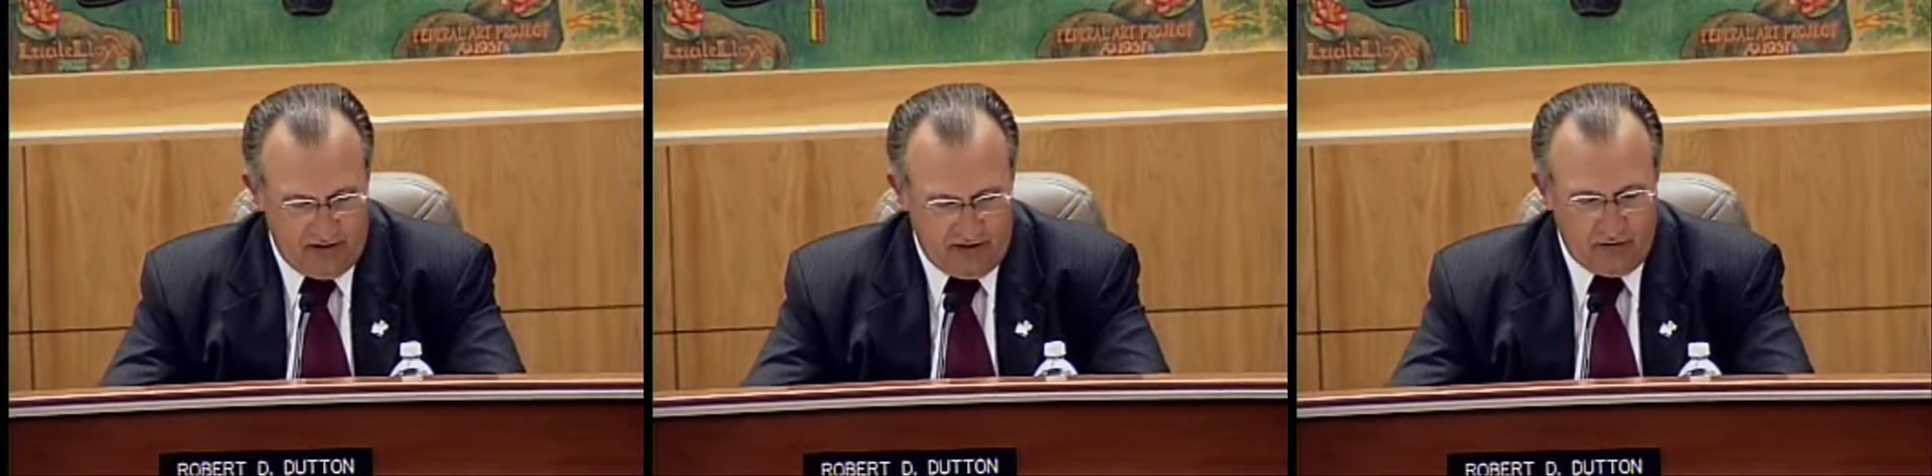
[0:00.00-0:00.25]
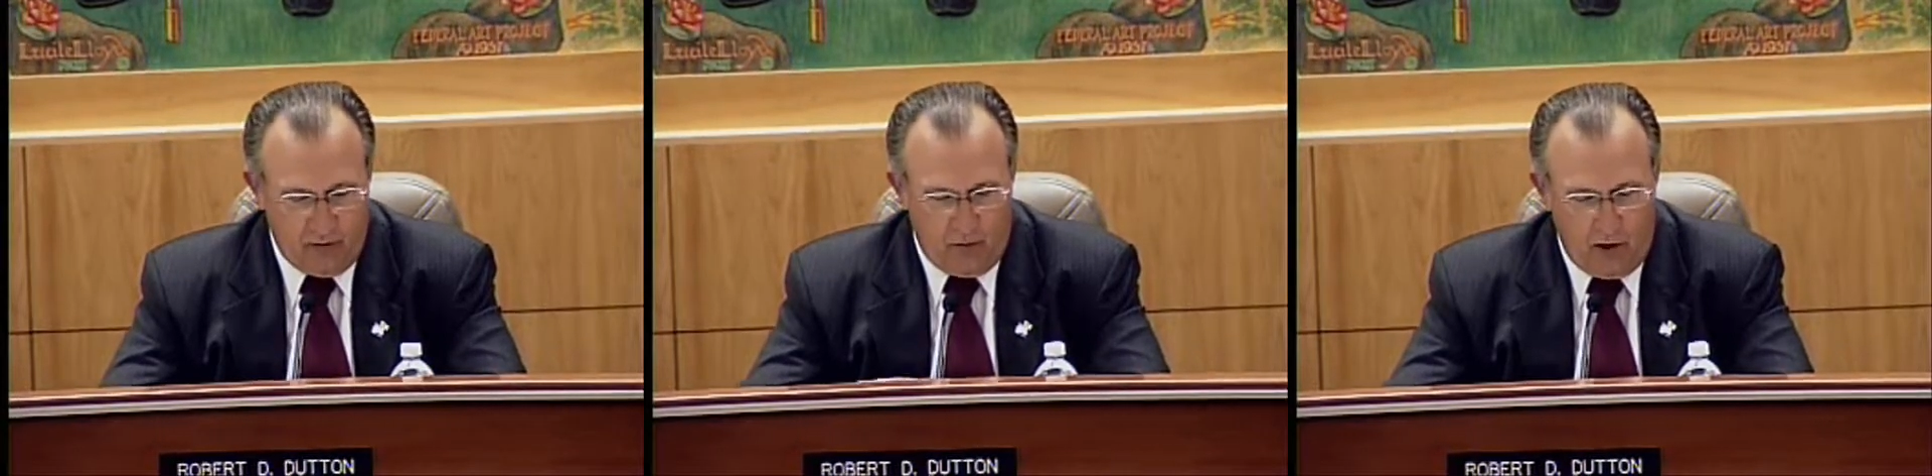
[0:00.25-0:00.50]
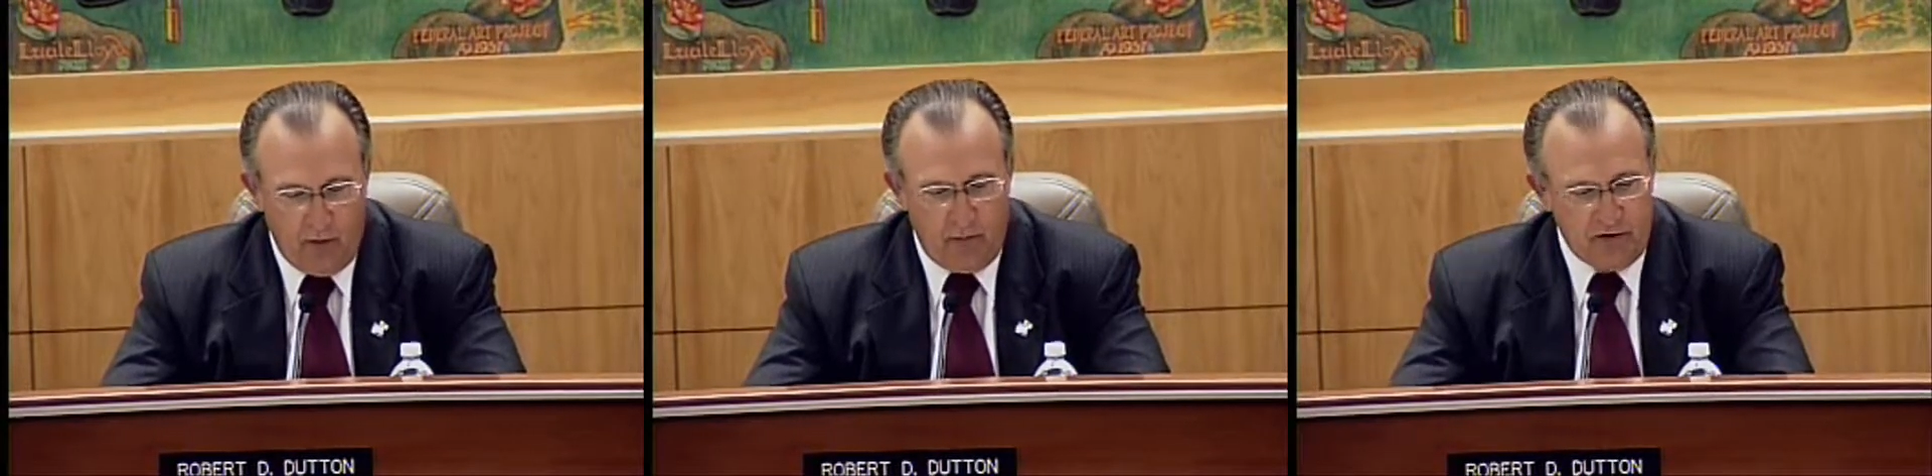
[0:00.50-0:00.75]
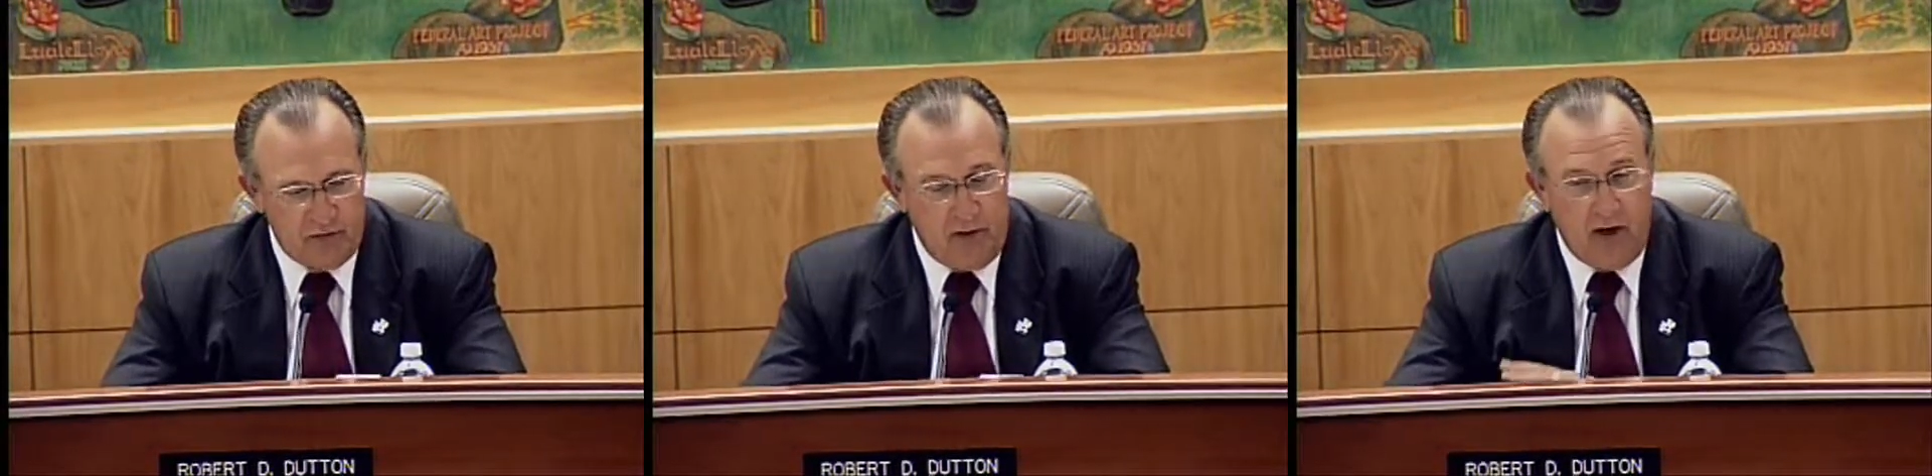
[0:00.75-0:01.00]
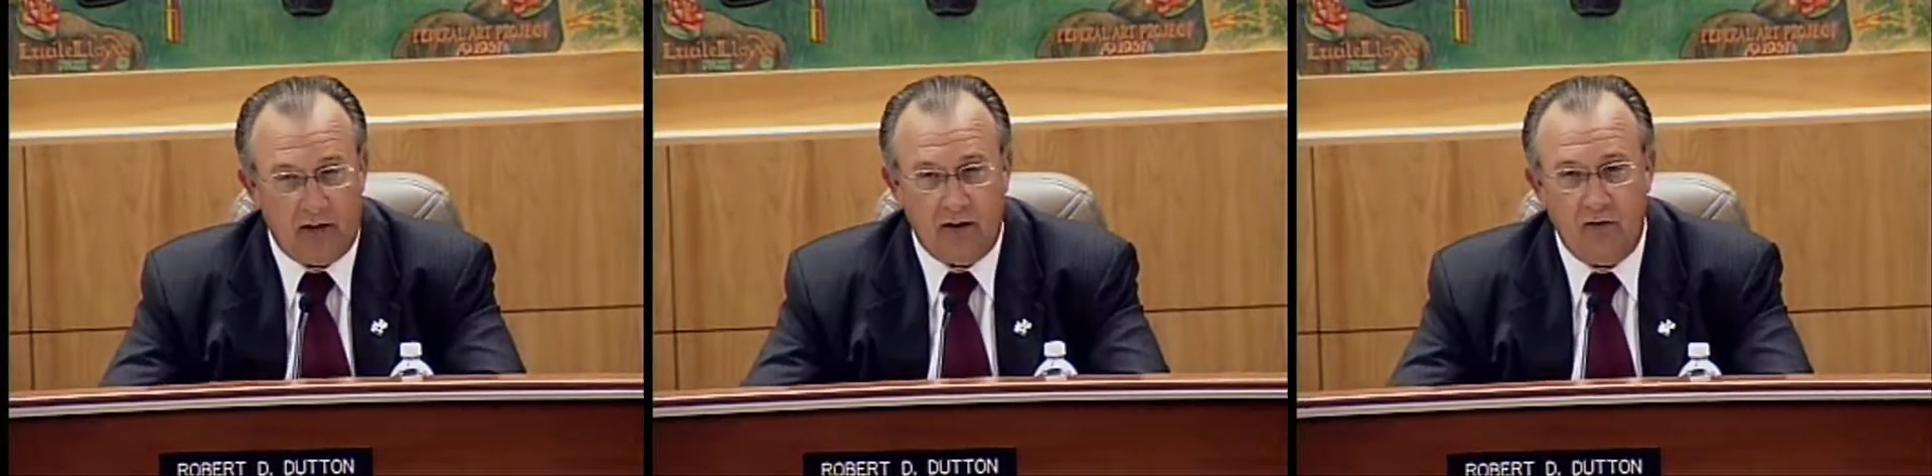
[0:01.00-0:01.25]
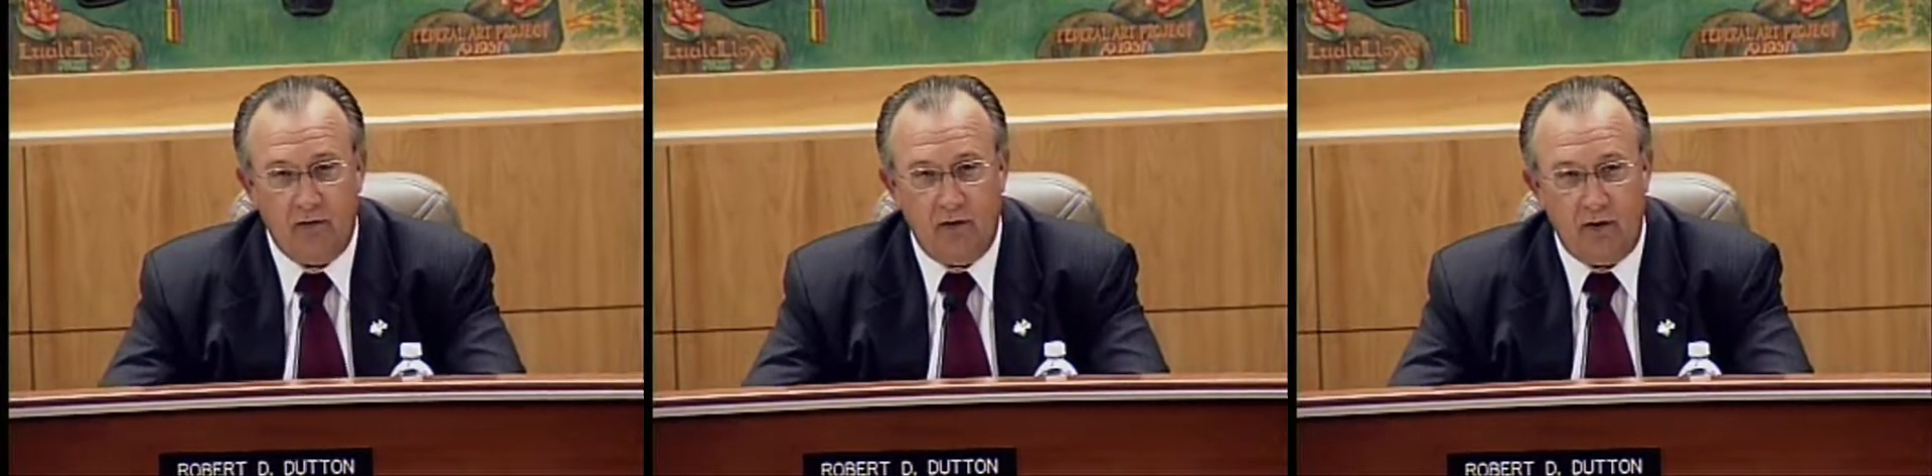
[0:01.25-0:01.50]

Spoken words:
at least from our perspective,